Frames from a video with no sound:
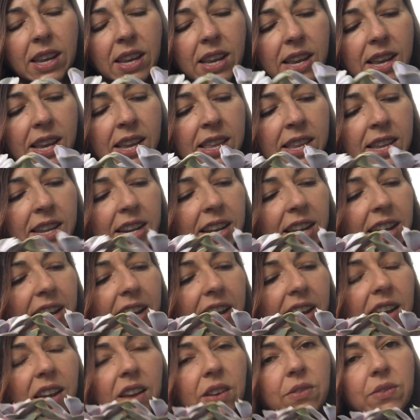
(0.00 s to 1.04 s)
And then I
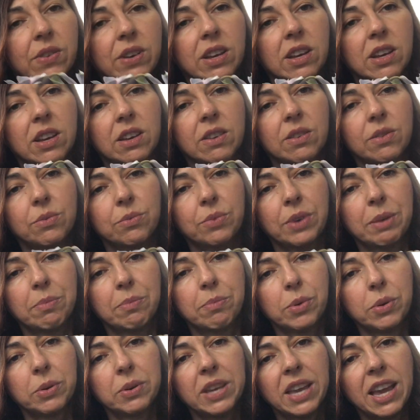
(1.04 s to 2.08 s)
have a
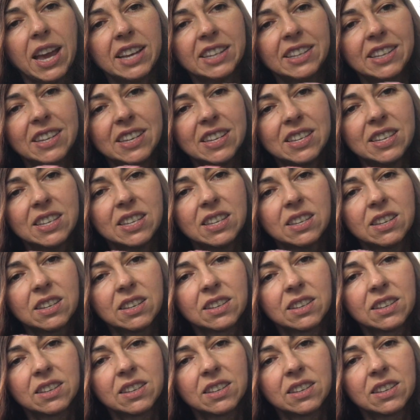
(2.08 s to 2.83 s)
rainbow cactus